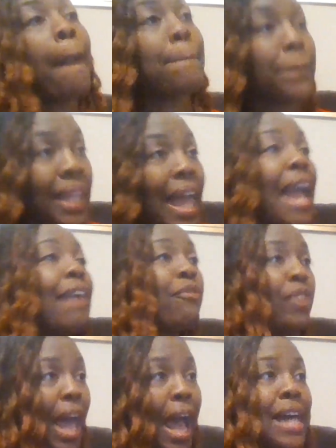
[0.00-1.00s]
Black
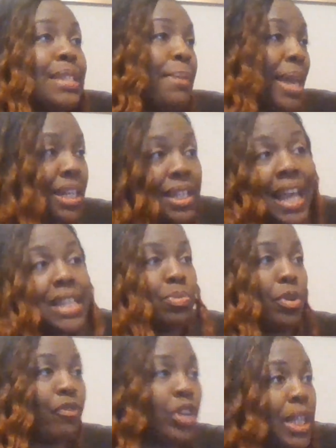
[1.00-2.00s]
flies matter. That's
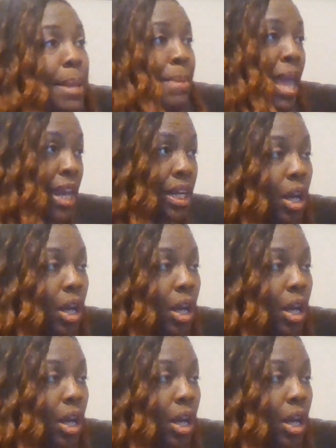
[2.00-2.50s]
what really matter.